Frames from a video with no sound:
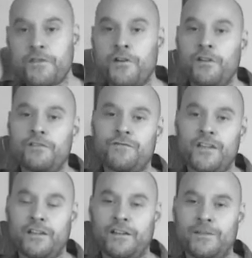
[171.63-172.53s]
3rd
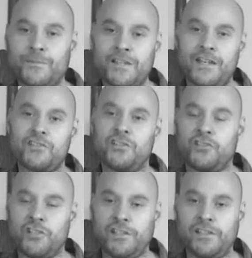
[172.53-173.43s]
finger. So that's your
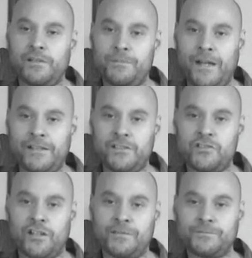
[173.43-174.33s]
G
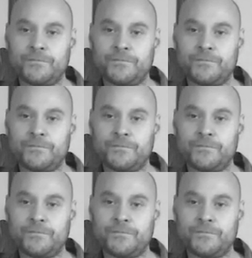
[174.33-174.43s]
major.